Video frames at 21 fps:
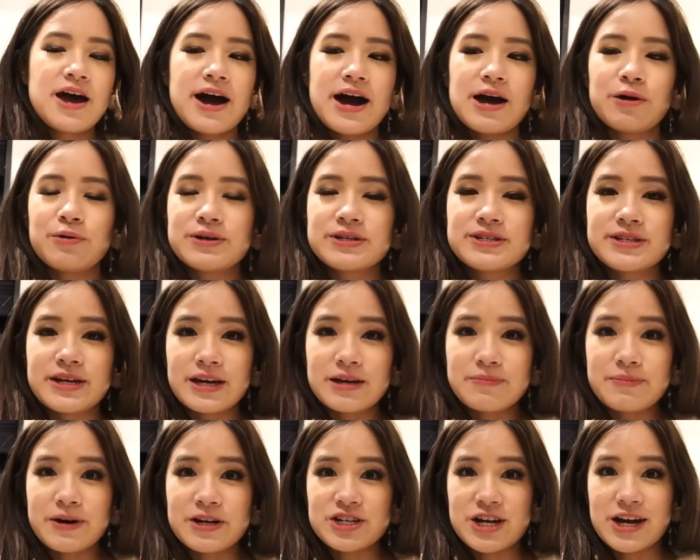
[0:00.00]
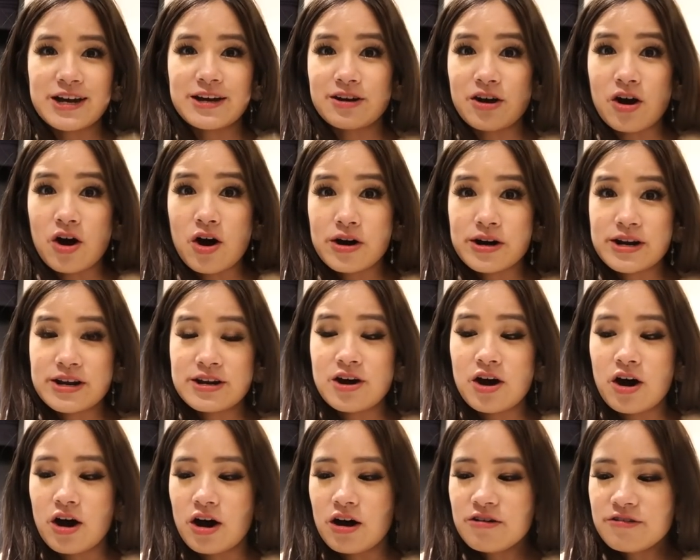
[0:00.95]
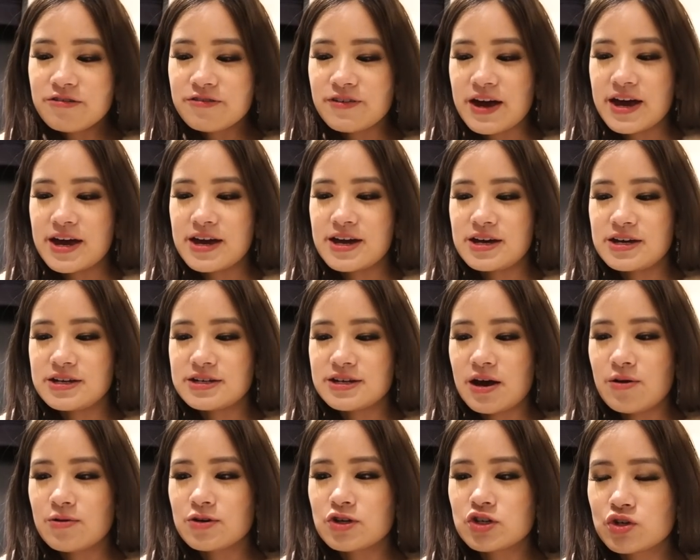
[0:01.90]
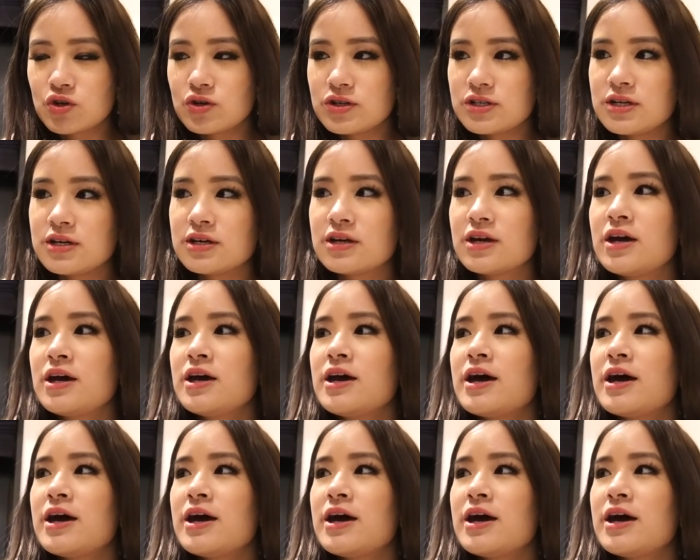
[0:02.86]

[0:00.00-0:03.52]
I was taking my jacket on and off, and I was shooting,